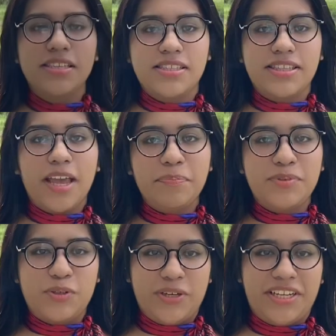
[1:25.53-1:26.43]
Step
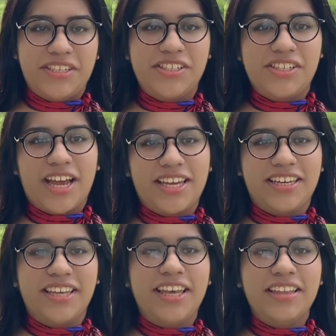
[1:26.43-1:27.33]
3, shine.
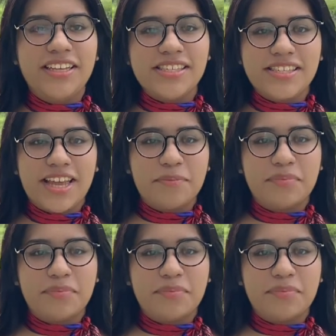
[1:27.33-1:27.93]
In this step,